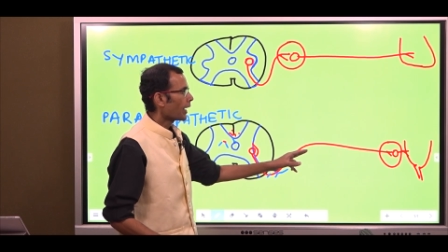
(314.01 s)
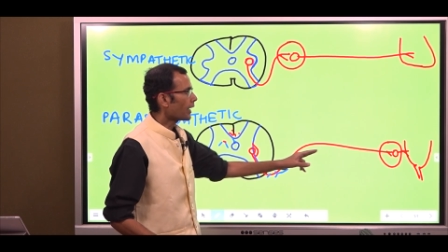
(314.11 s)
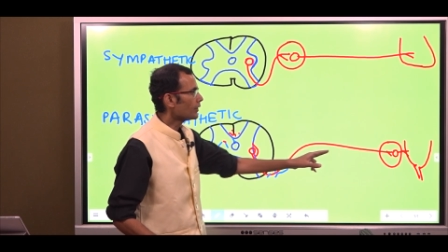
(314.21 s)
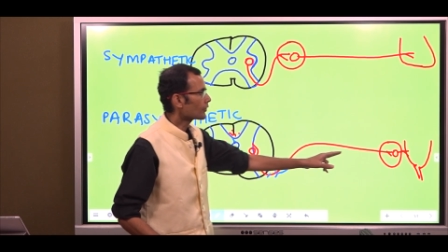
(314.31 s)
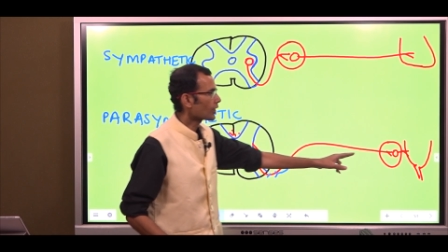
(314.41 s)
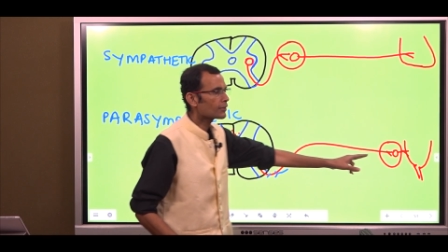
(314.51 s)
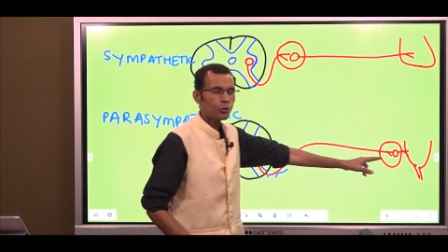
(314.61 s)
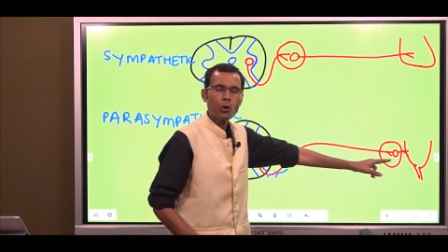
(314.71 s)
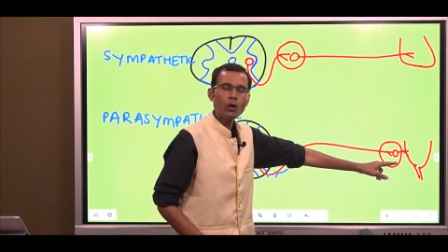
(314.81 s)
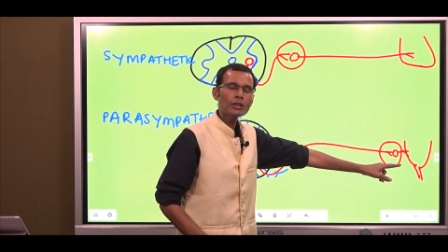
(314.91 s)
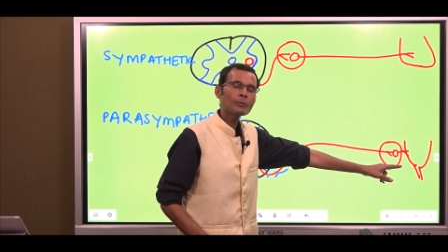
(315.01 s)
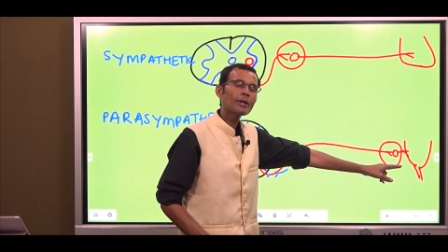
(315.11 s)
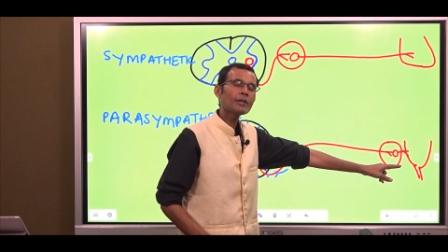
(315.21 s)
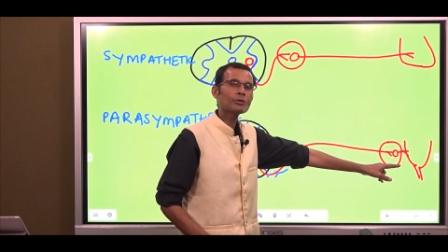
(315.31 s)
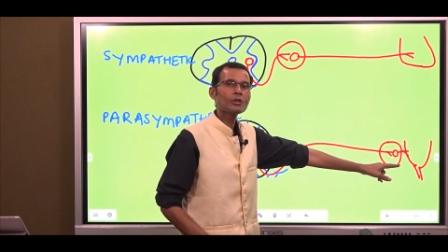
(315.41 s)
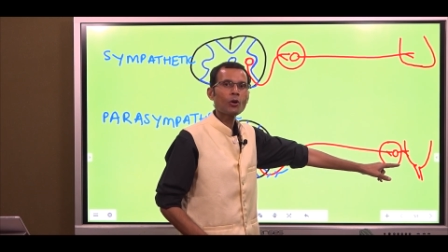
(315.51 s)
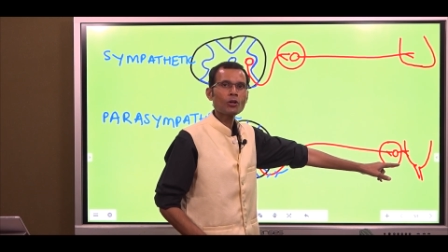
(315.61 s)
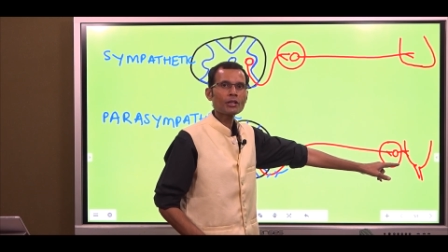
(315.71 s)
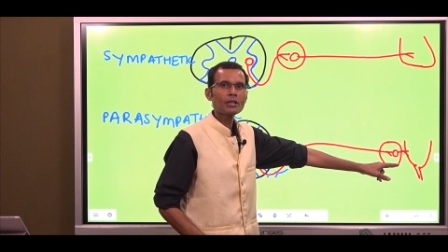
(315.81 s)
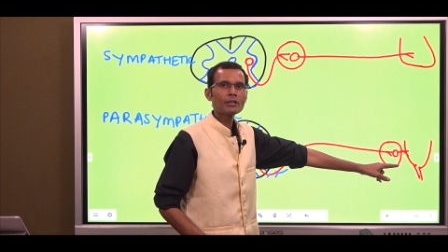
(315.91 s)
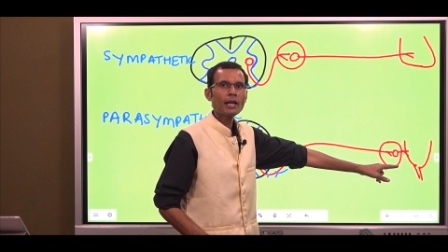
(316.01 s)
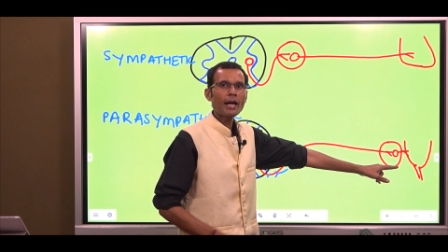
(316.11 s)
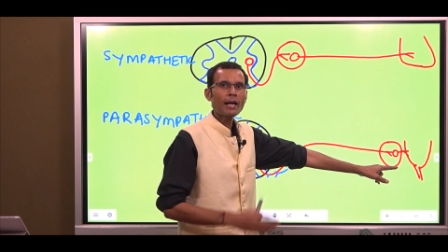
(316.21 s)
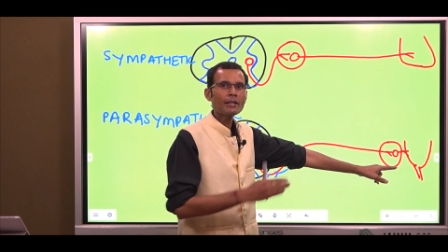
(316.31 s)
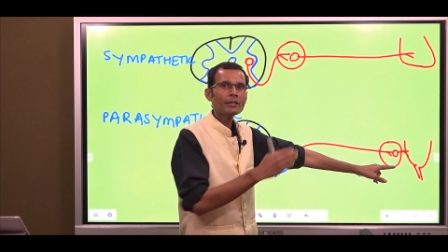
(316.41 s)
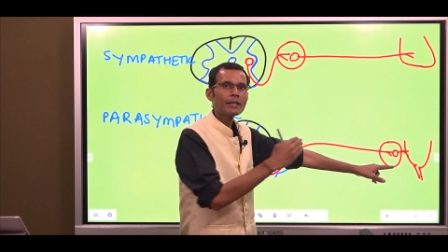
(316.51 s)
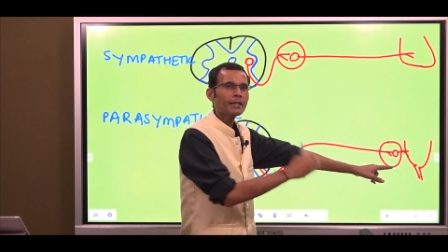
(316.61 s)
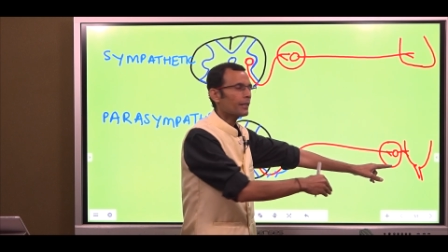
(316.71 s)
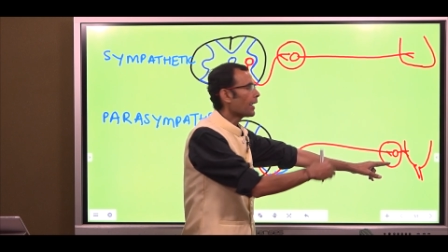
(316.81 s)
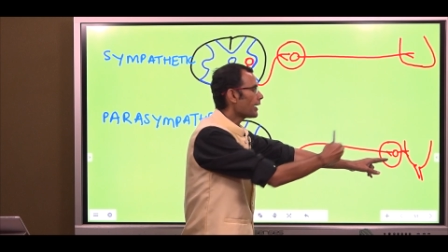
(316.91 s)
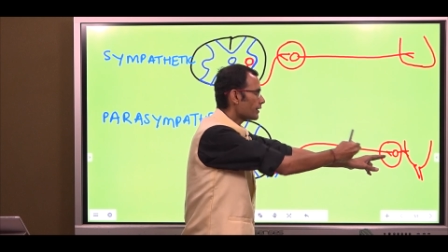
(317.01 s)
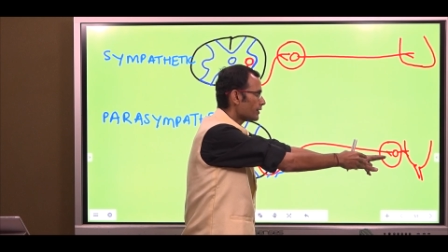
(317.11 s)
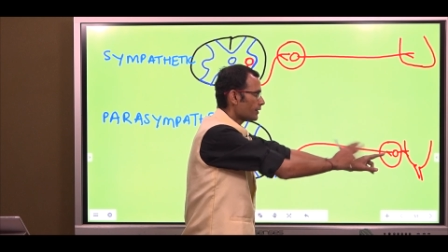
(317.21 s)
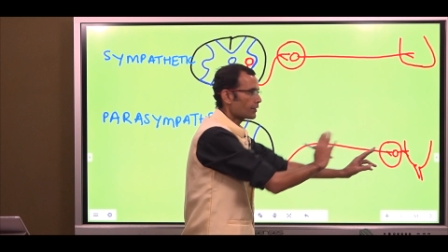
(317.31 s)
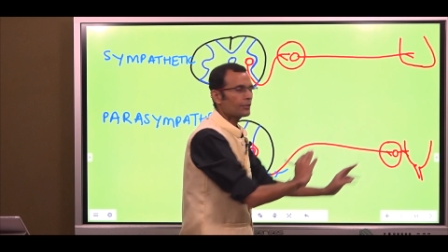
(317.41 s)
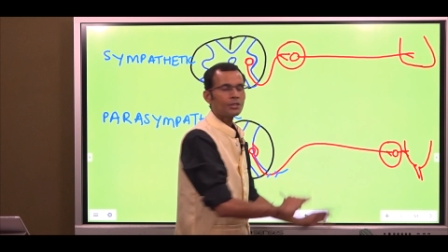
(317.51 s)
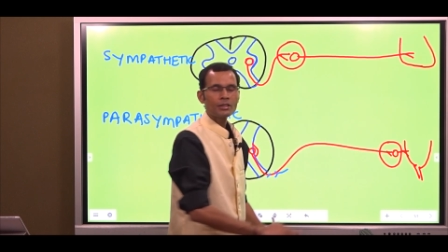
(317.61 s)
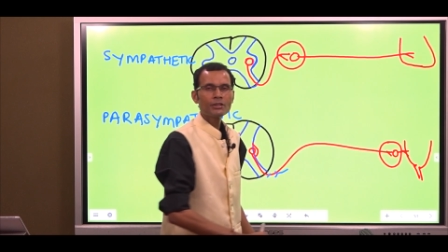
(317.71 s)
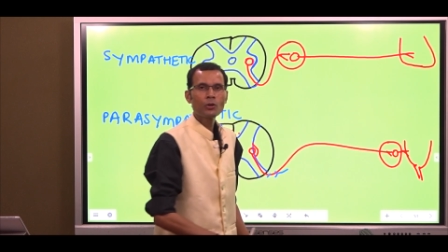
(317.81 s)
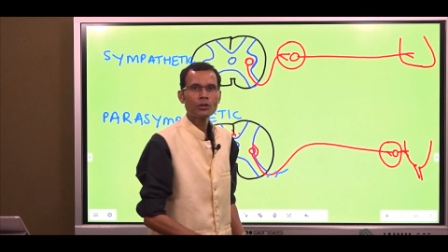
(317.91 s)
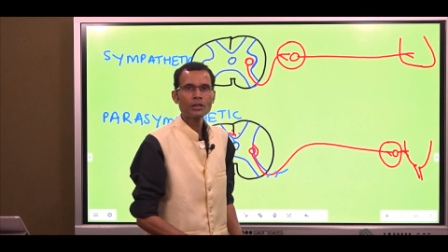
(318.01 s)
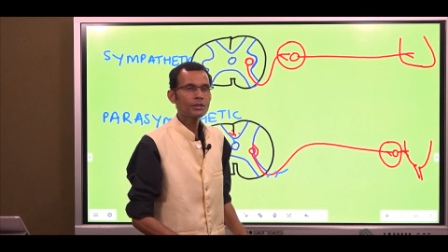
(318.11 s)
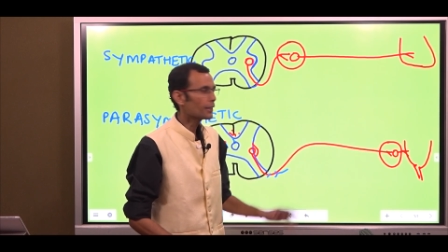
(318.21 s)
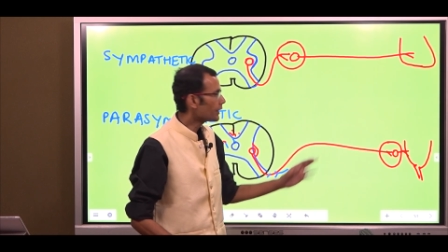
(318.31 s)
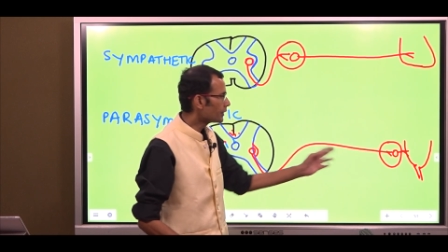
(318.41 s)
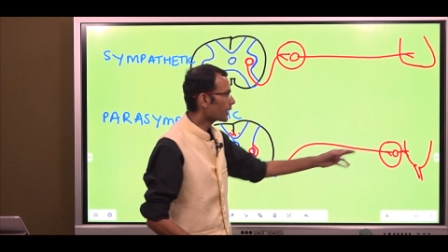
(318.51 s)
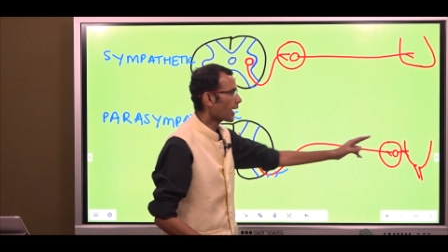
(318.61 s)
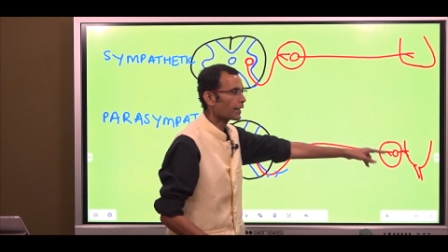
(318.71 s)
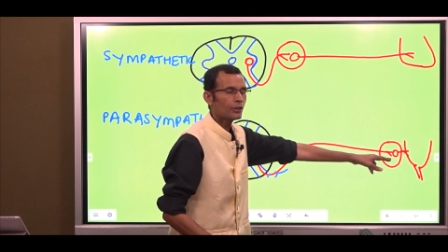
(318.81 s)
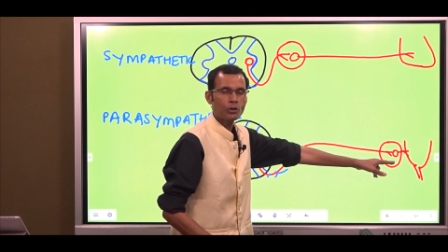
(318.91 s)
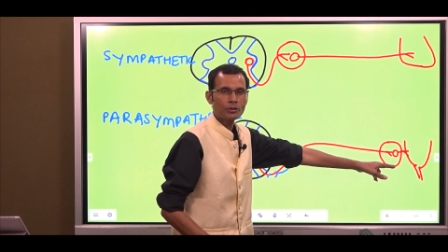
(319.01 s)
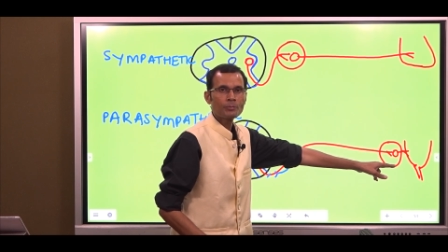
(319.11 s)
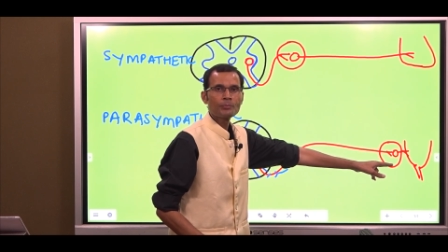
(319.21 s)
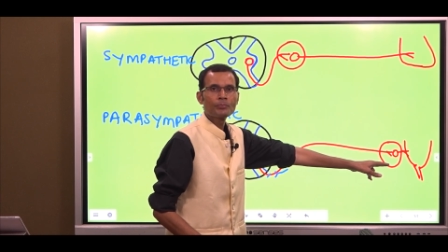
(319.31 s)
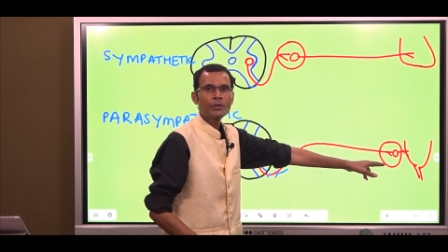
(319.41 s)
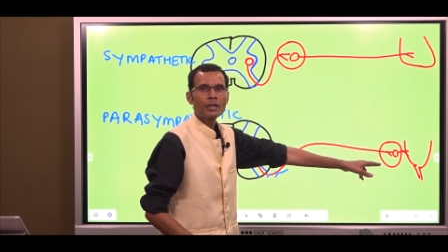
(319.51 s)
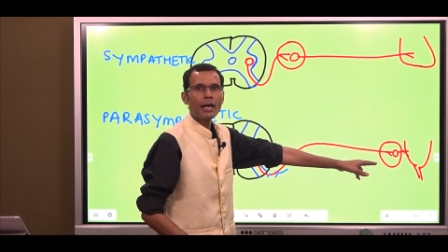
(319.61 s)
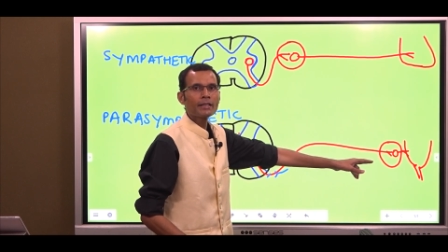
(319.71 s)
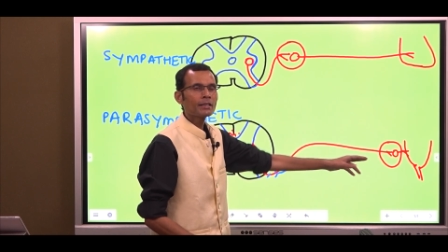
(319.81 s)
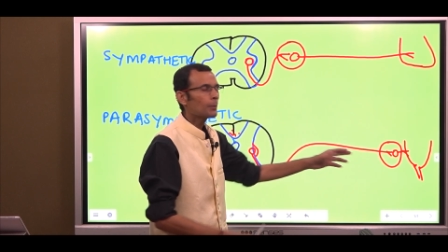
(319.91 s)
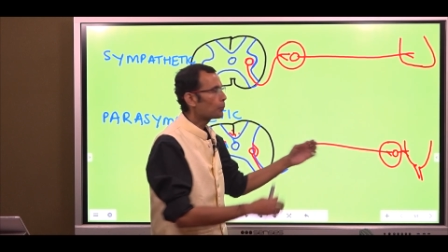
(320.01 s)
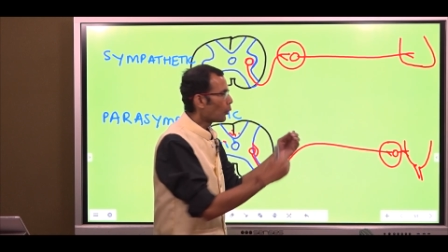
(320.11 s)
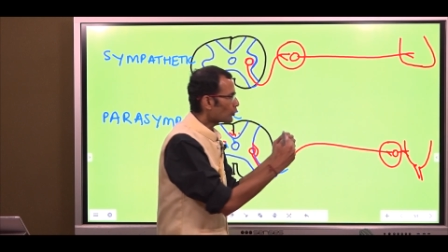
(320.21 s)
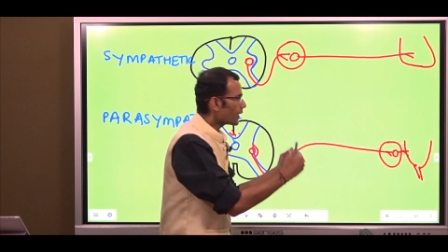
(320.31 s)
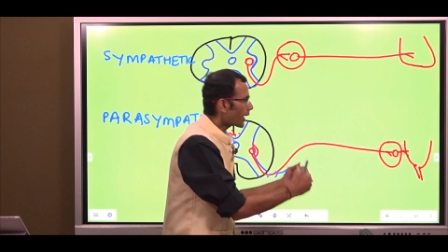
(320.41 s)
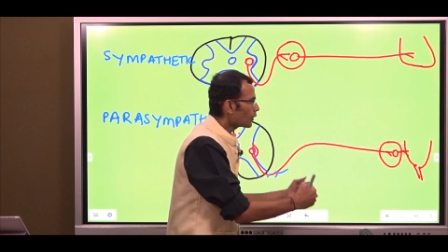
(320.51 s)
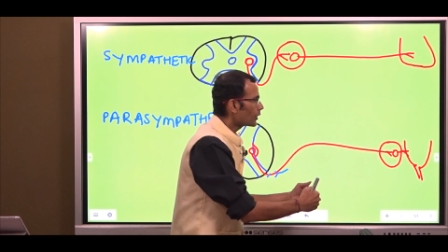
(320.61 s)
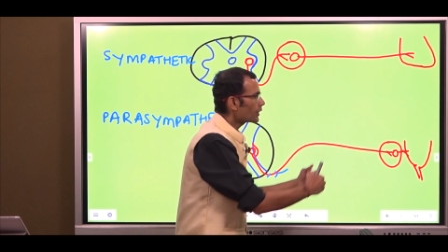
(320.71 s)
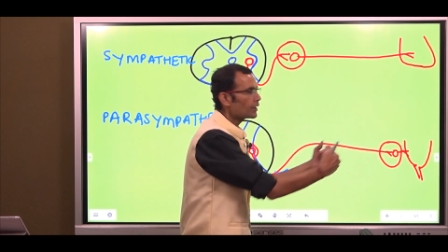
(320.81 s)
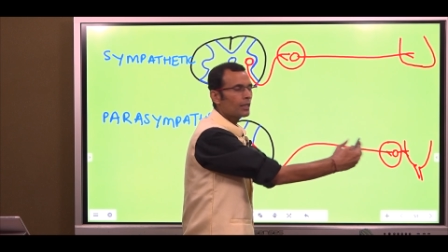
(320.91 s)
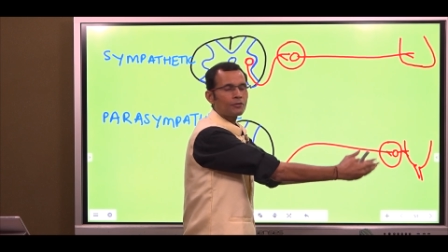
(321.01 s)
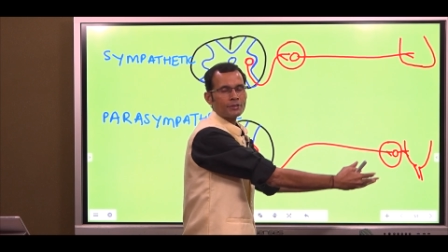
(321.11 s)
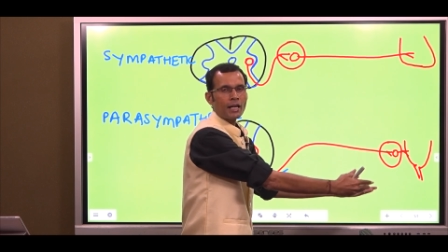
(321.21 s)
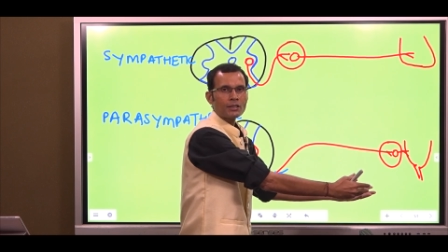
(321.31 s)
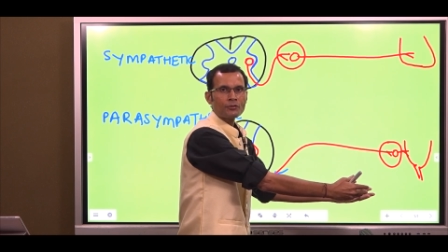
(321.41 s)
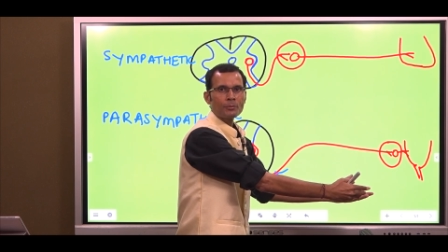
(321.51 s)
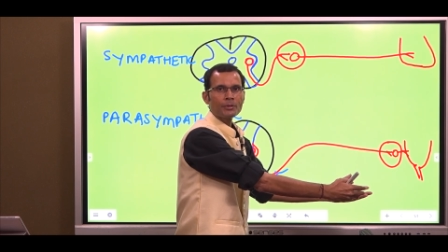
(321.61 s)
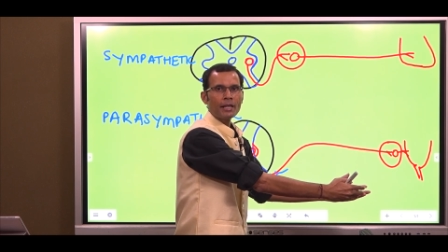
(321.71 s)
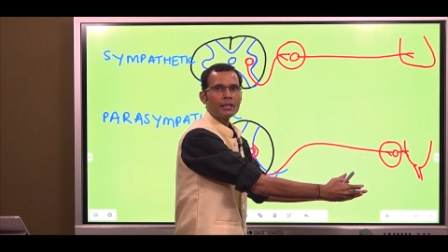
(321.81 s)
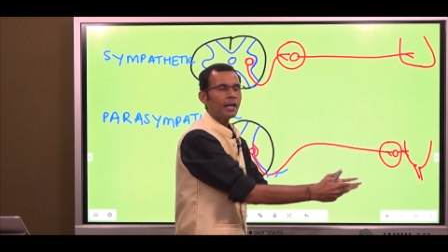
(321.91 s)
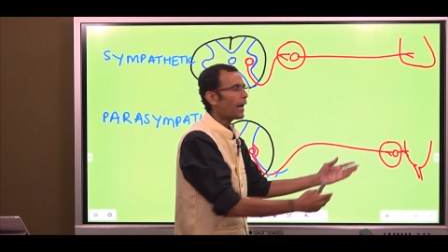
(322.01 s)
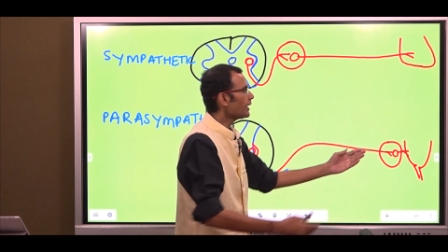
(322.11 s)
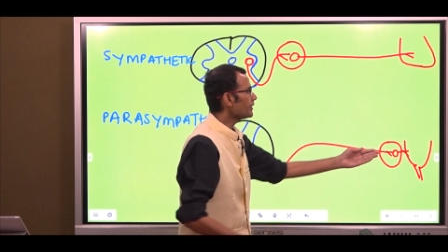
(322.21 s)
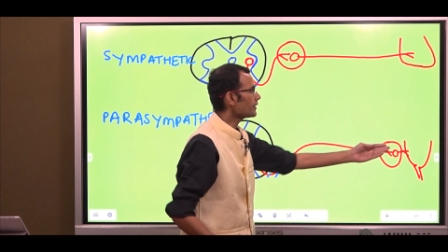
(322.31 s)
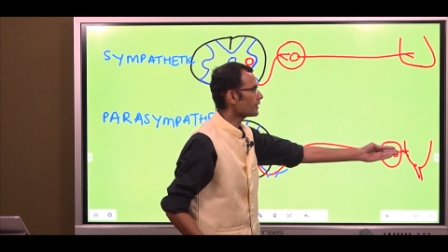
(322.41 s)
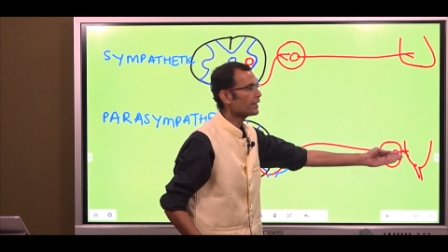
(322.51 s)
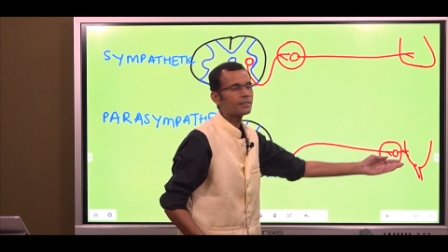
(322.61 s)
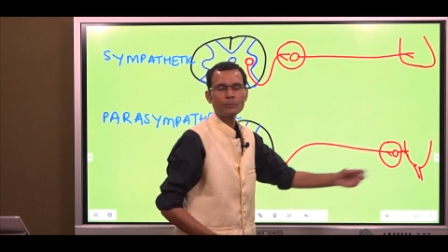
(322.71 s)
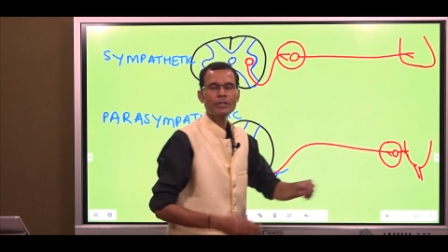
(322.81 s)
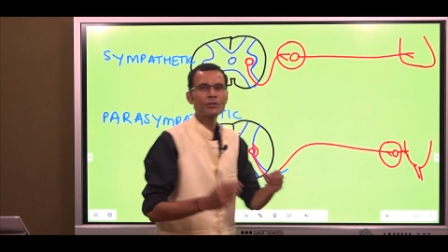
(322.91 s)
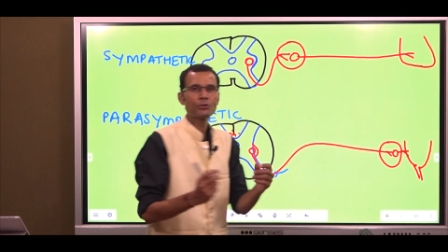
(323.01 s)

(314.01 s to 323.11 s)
and runs all the way to the organ and it ends near the organ in the ganglion and then the postganglionic nerve starts from there and just it's a very